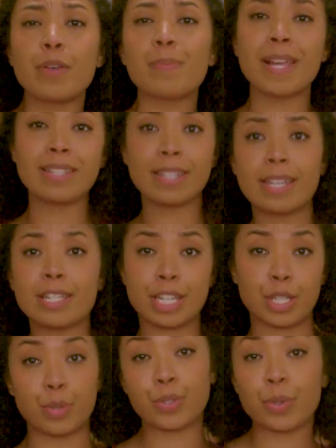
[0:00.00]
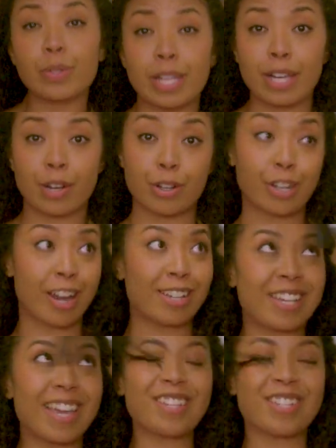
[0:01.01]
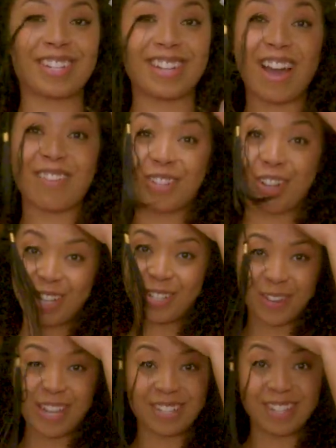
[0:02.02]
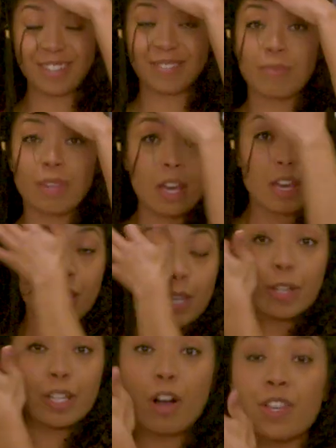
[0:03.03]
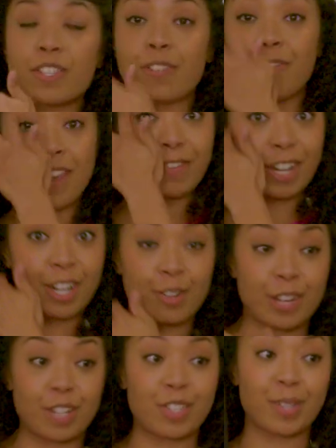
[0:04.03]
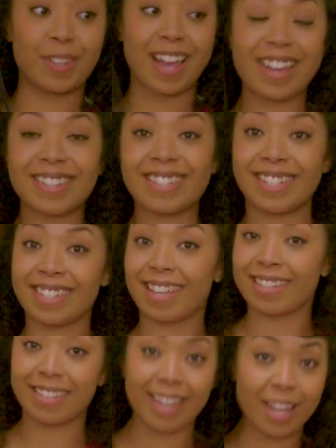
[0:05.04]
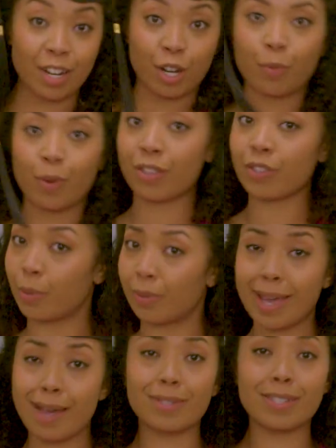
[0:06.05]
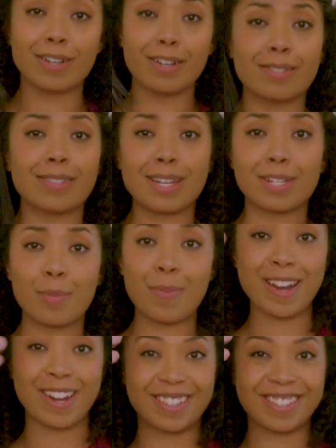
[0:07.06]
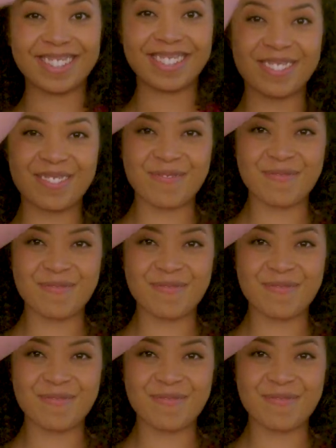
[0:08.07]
you plan to continue schooling or your education after graduation. You can also favorite careers you like to discuss later with school counselors and your parents.